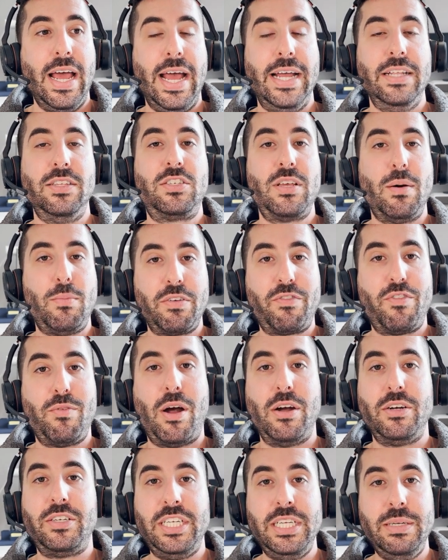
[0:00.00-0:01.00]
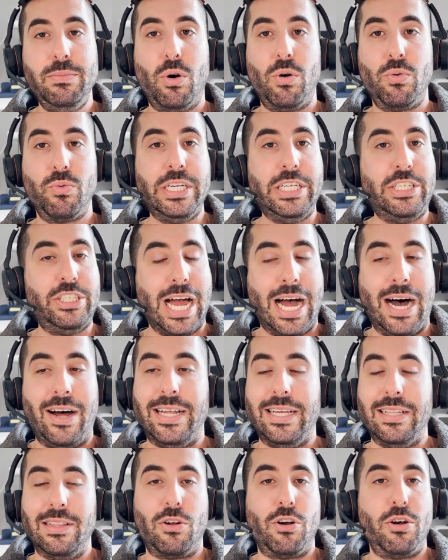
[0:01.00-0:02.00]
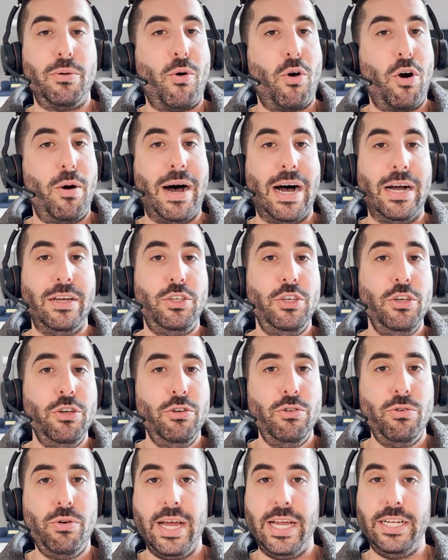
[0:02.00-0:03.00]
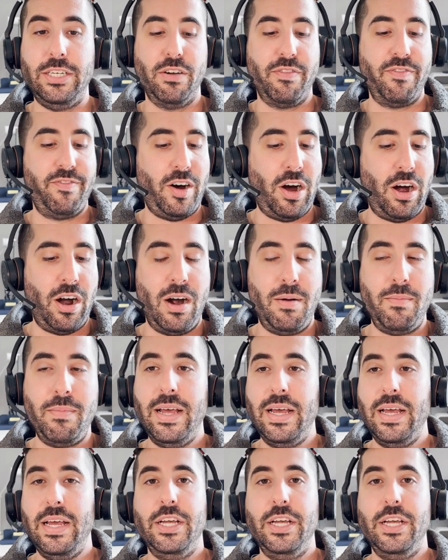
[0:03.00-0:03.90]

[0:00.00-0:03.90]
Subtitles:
and someone from our team will reach out and learn more about you and your farm,